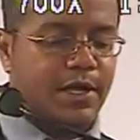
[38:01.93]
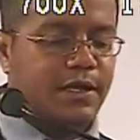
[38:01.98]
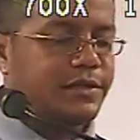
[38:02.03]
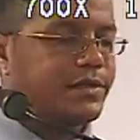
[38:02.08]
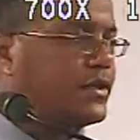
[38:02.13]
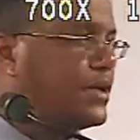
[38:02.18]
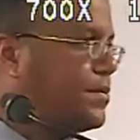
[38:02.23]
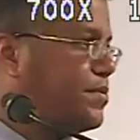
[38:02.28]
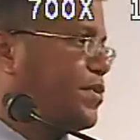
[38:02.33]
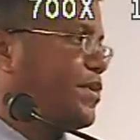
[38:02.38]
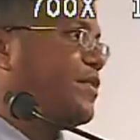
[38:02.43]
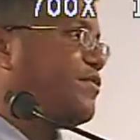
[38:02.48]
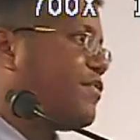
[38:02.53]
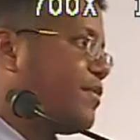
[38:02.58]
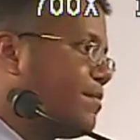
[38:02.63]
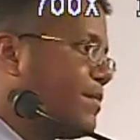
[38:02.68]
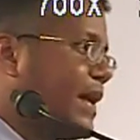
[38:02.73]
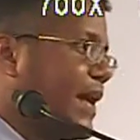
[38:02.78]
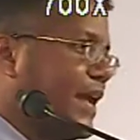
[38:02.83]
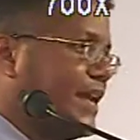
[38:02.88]
separate
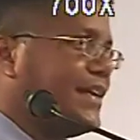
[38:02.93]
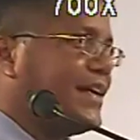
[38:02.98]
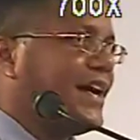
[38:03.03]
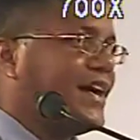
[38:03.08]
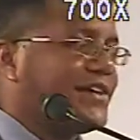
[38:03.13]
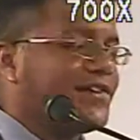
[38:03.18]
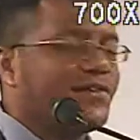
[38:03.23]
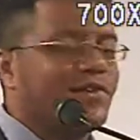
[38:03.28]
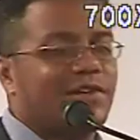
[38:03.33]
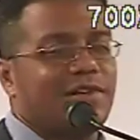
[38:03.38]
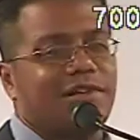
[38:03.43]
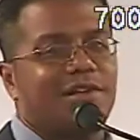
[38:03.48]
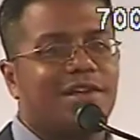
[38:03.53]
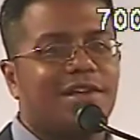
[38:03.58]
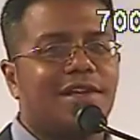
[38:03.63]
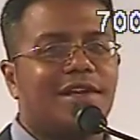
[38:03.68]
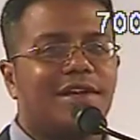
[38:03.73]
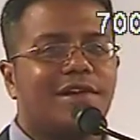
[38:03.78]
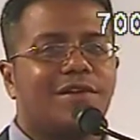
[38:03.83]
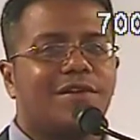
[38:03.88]
from bad doctrine,
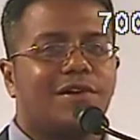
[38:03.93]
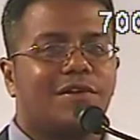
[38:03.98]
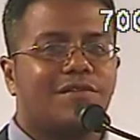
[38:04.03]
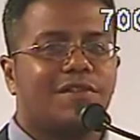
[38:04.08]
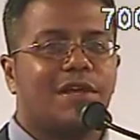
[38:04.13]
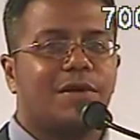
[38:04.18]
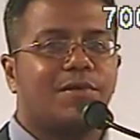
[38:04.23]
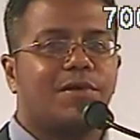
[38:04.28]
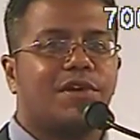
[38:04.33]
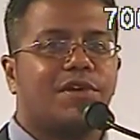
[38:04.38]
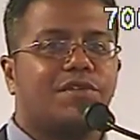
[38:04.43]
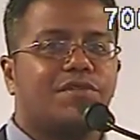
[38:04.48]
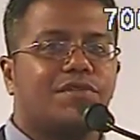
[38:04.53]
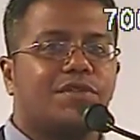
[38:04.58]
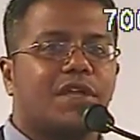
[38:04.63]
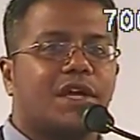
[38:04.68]
or if they would have